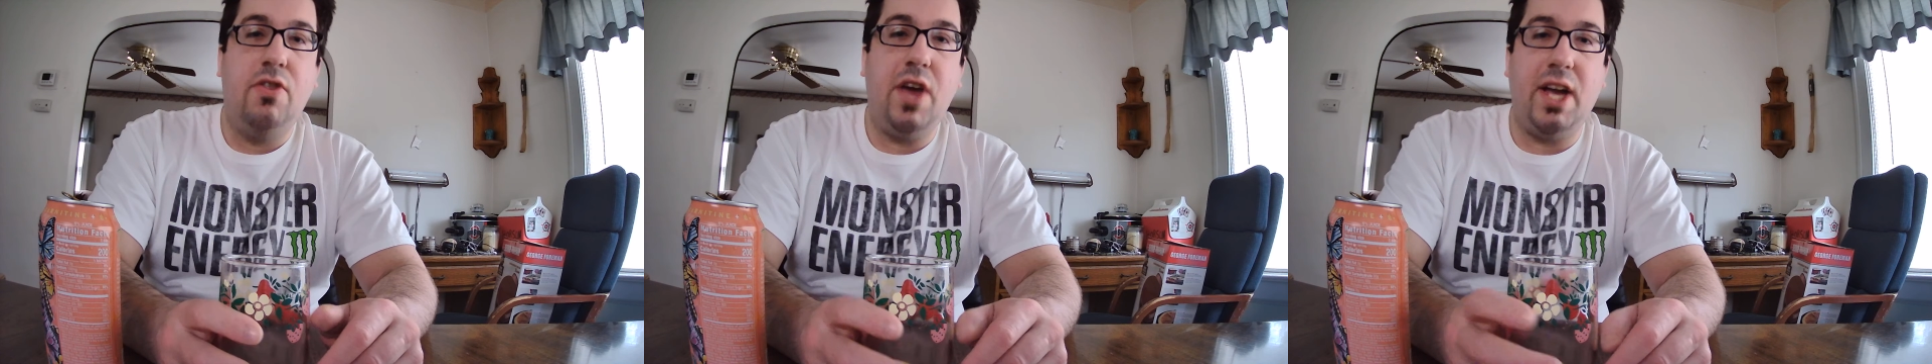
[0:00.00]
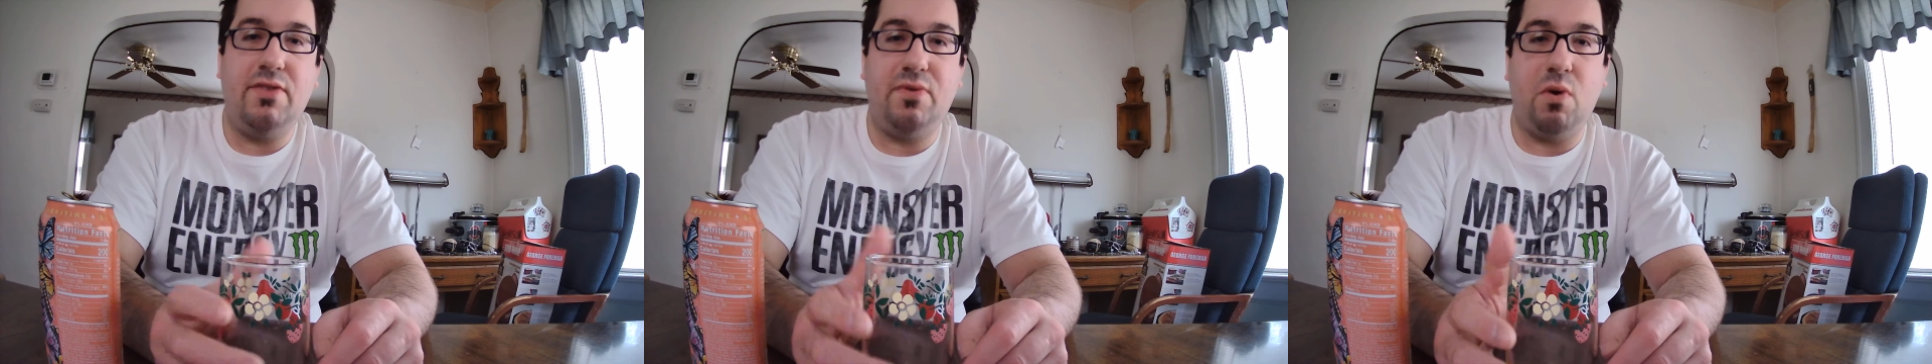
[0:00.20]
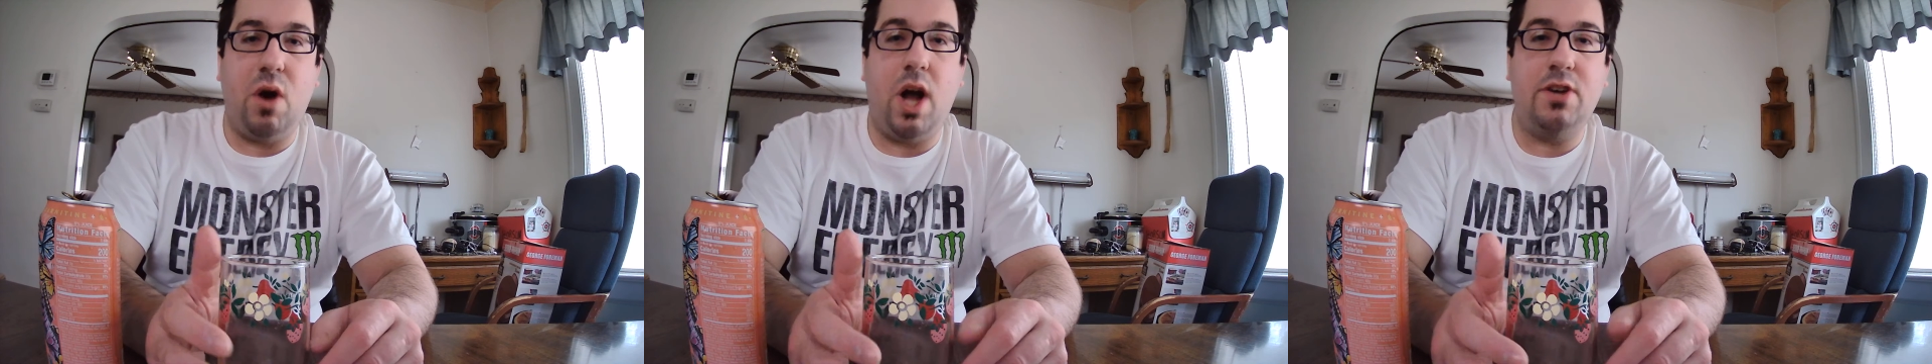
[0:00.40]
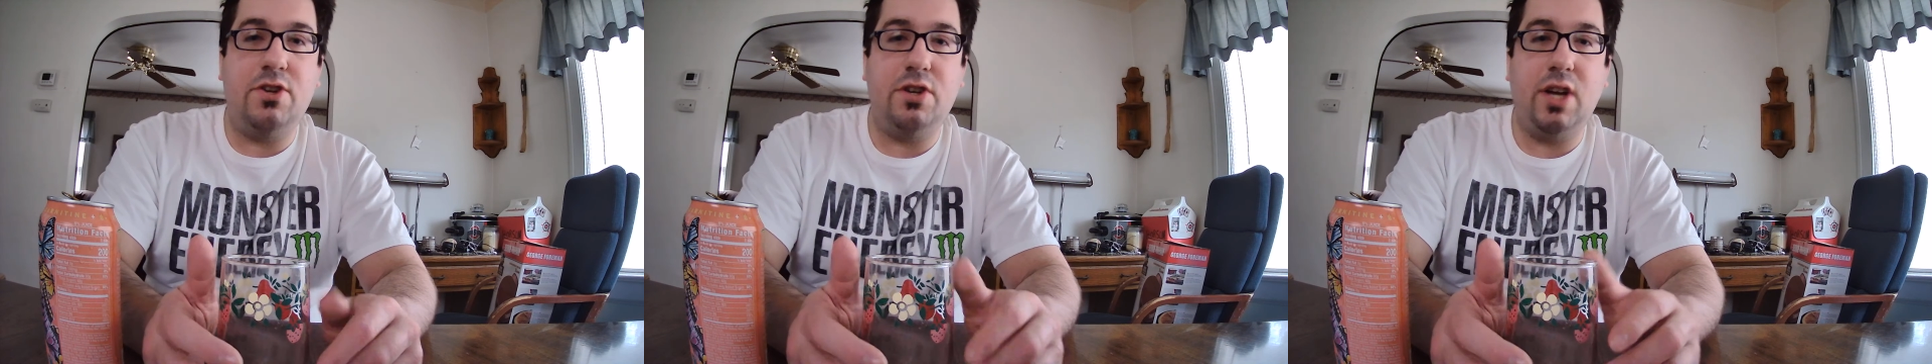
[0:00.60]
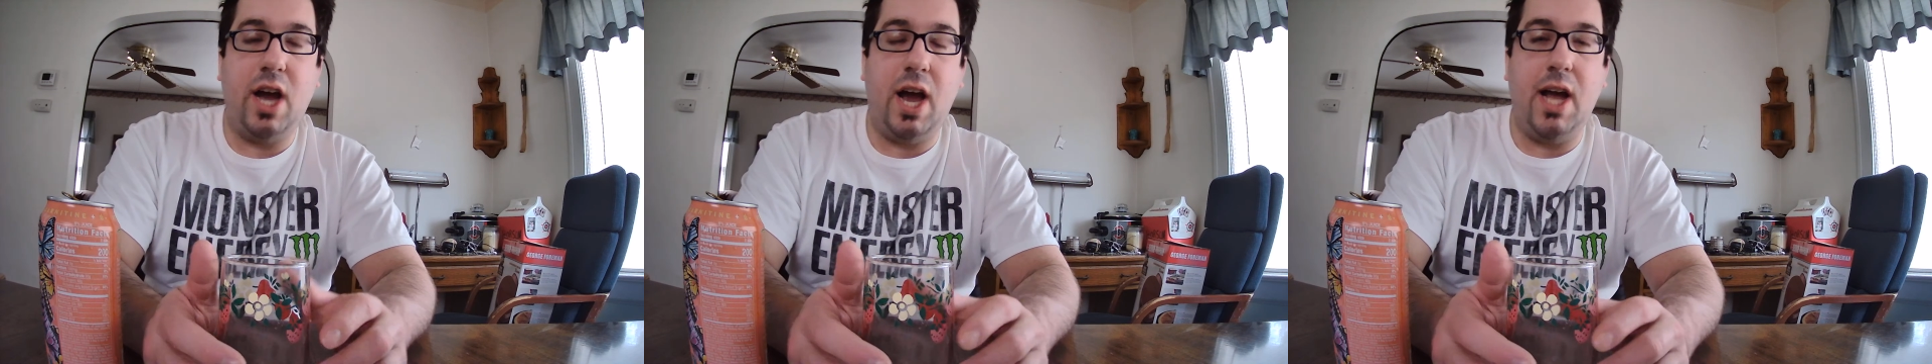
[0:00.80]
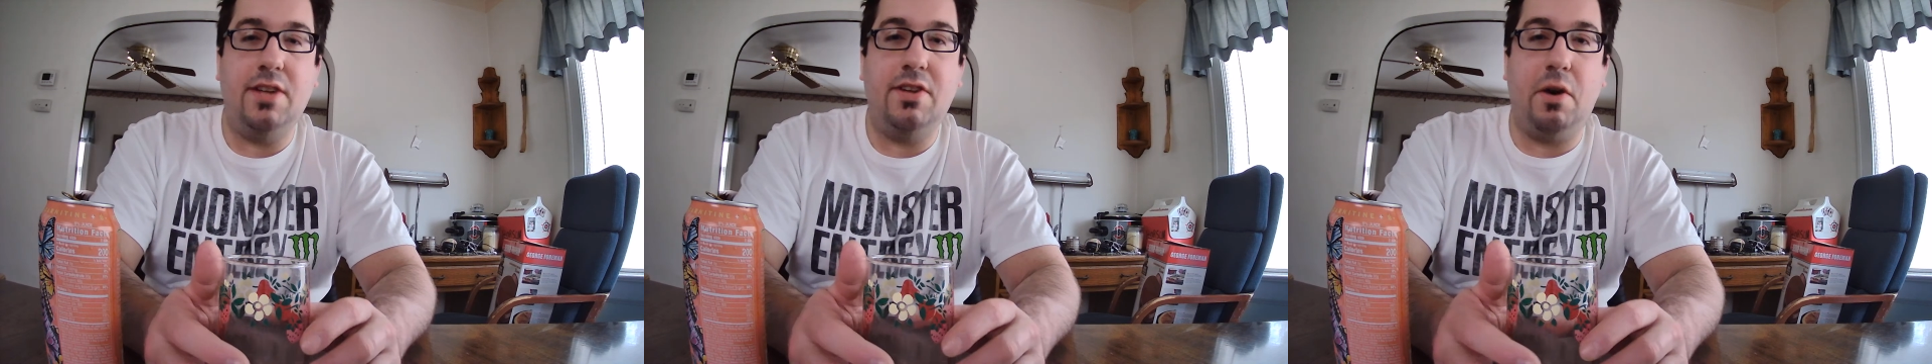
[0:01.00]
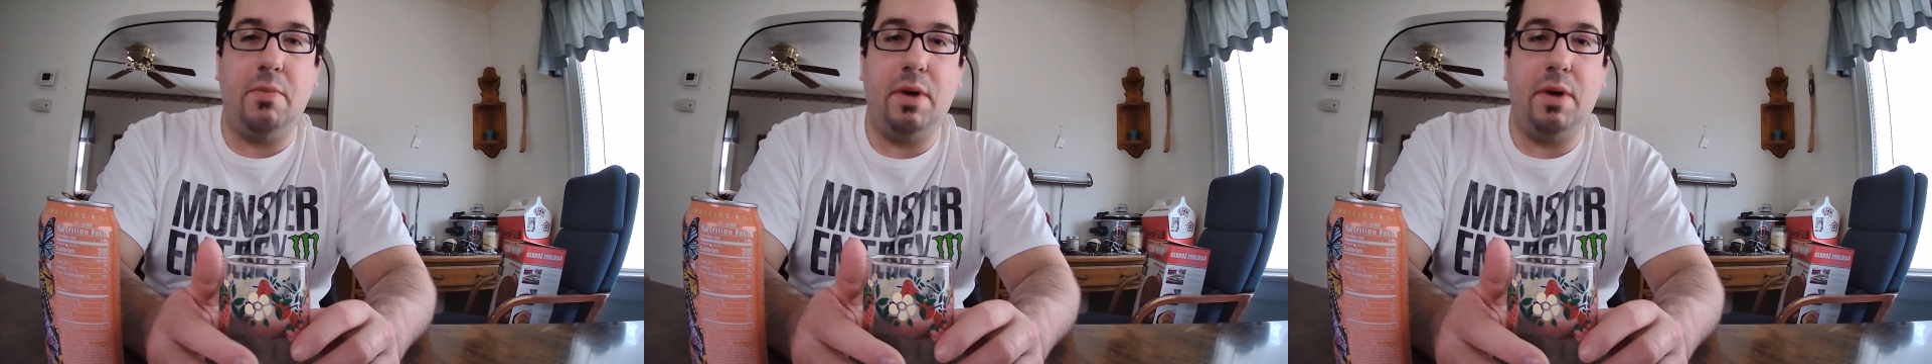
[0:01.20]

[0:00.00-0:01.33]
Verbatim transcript: Thanks for watching, guys.